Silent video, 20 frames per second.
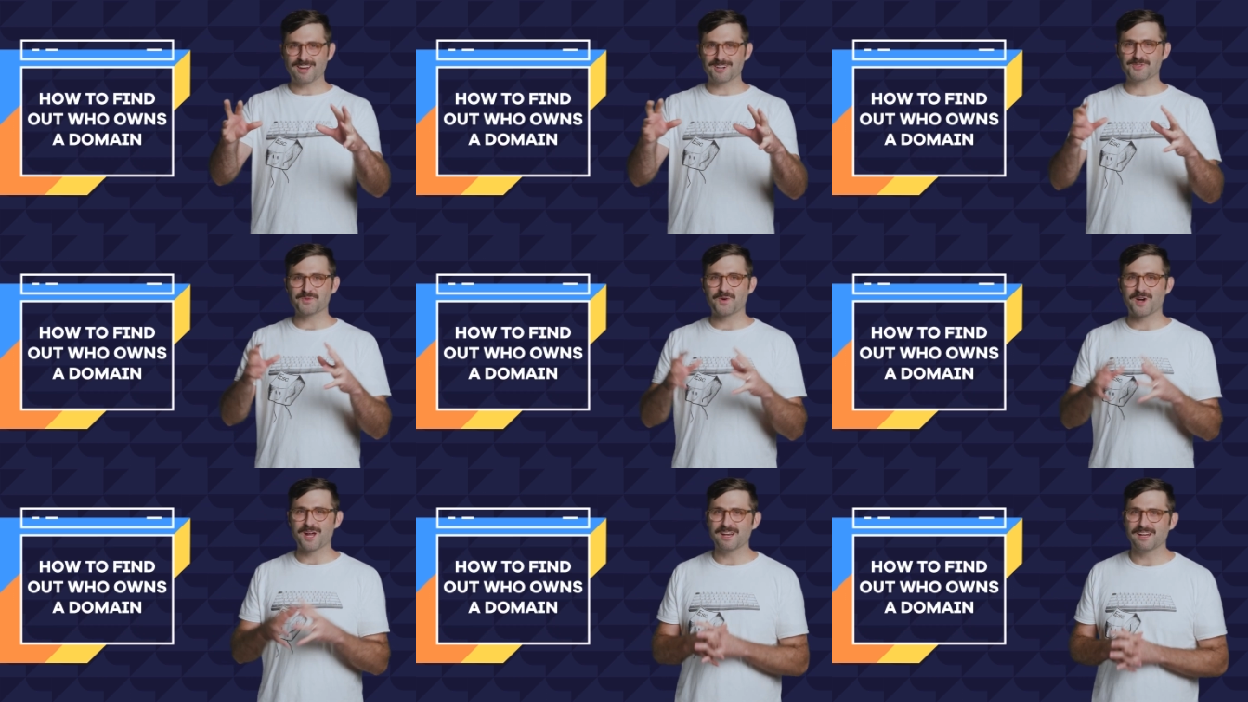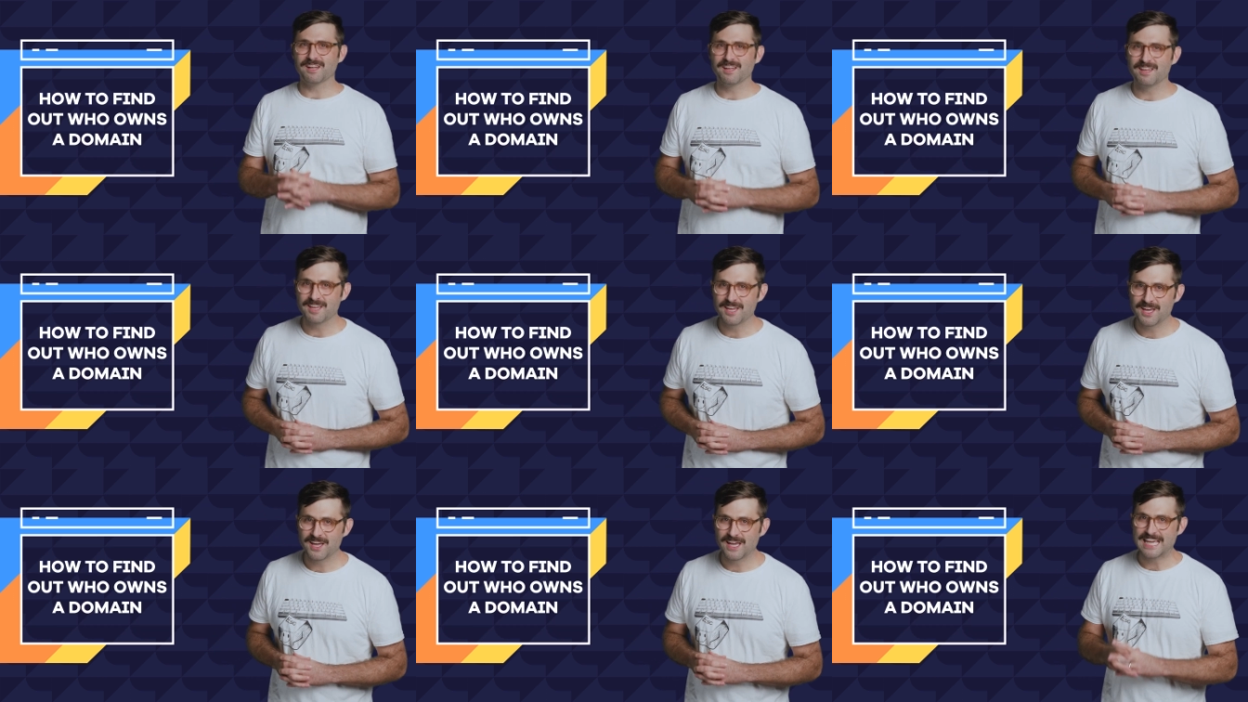here's one.
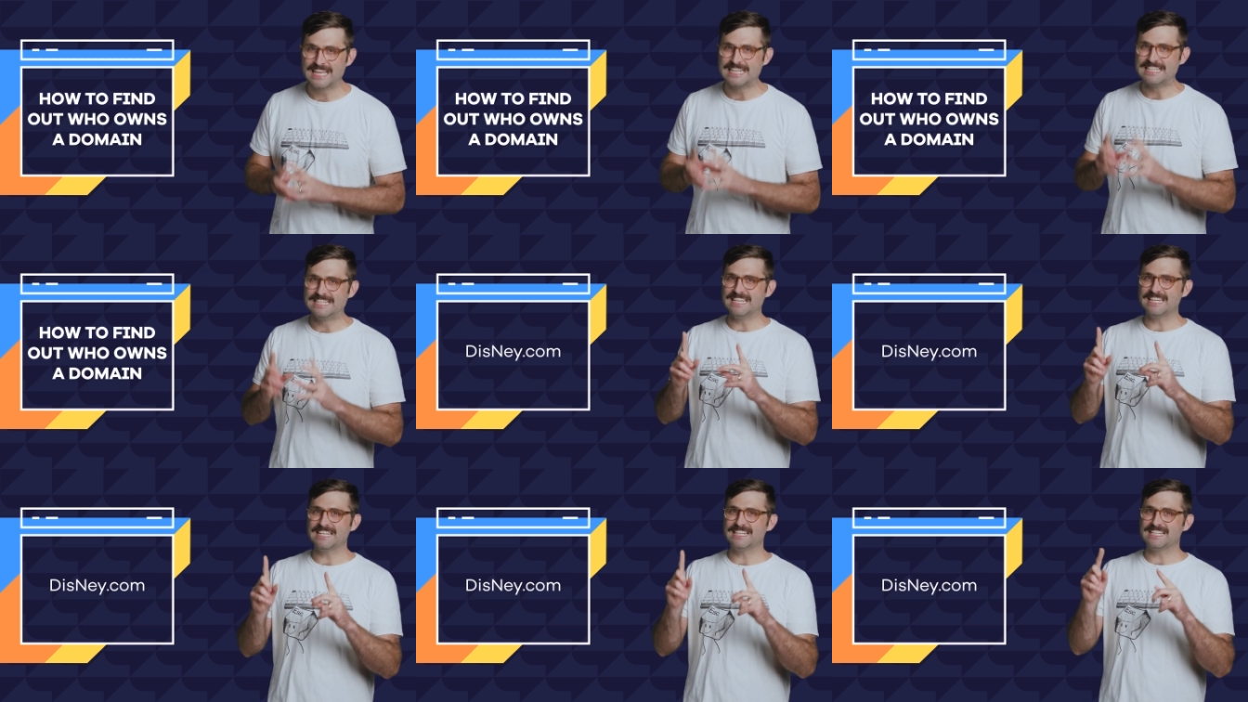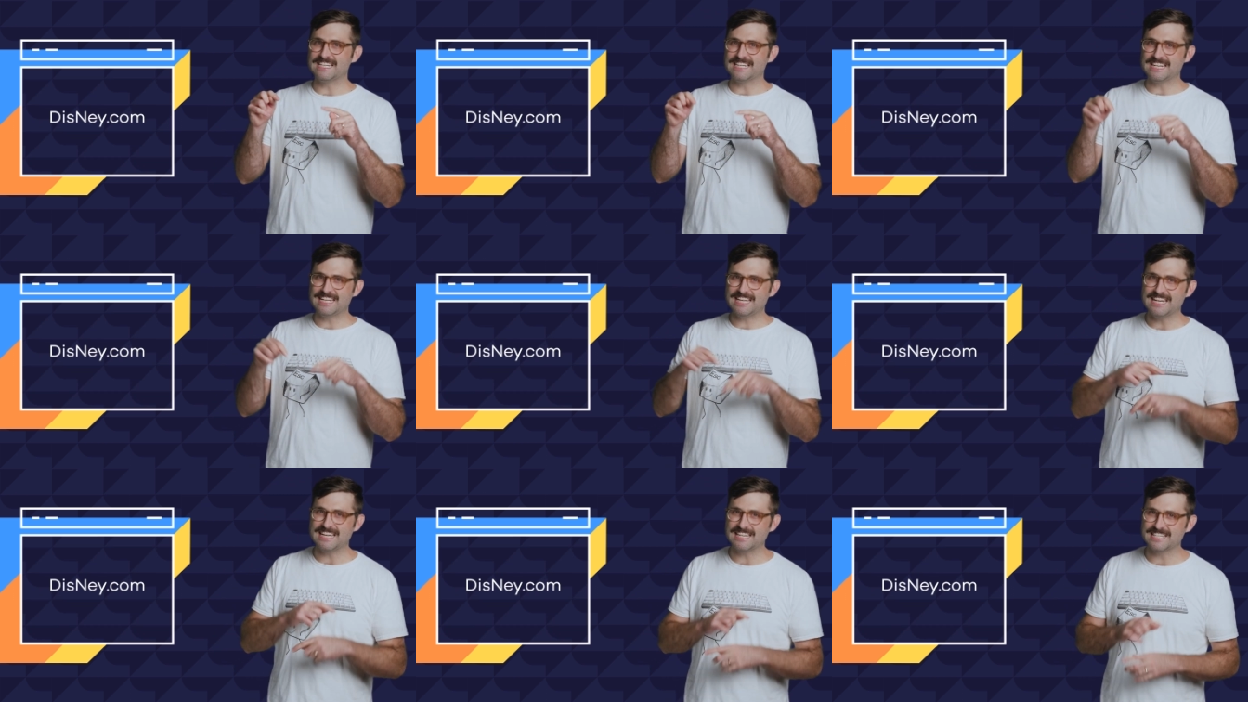
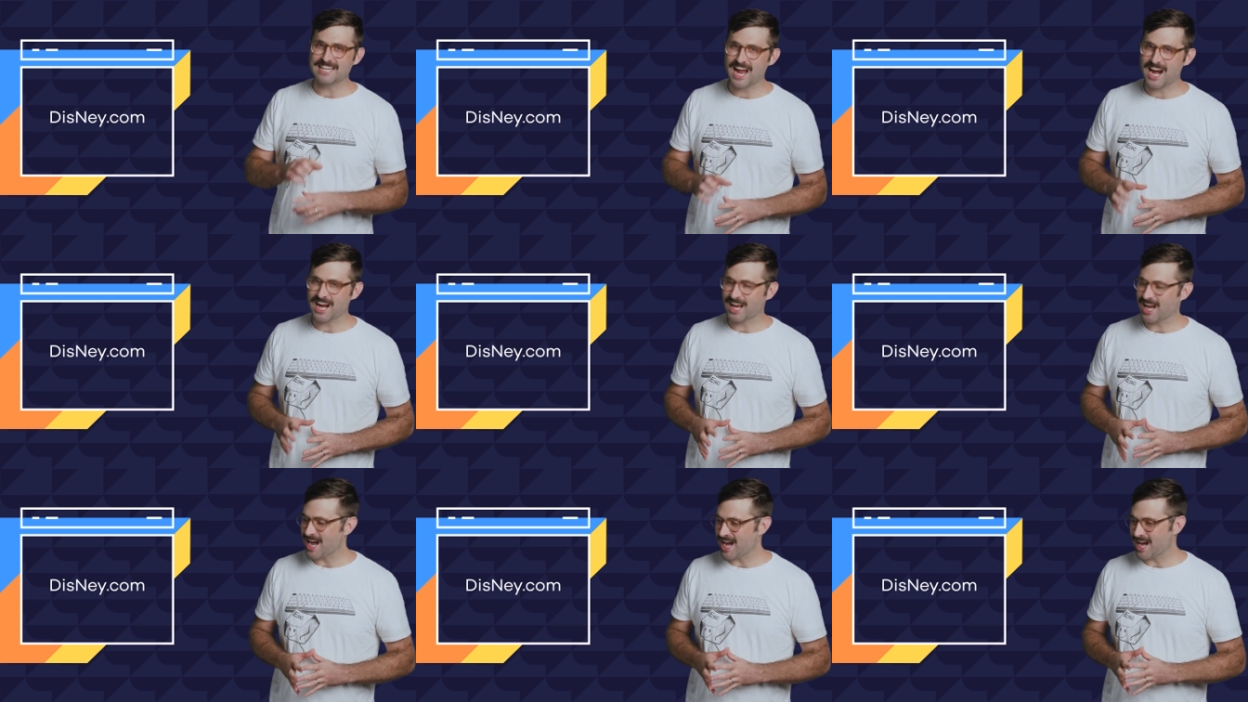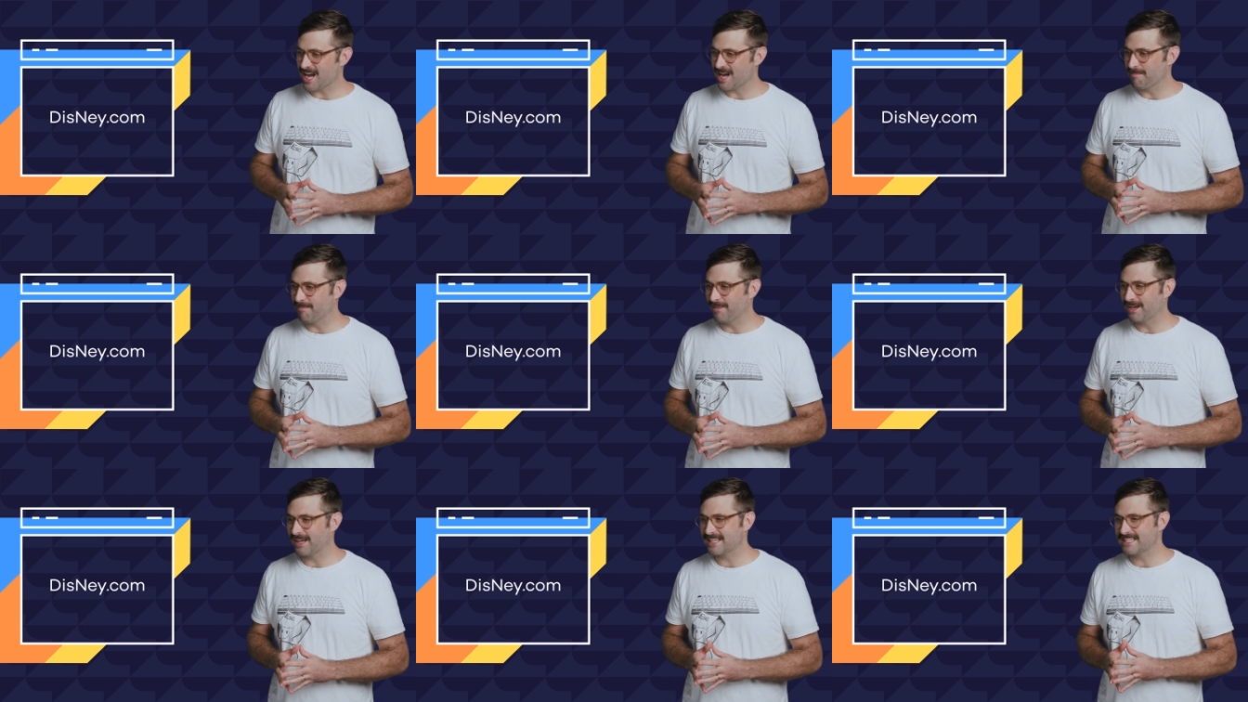Disney.com,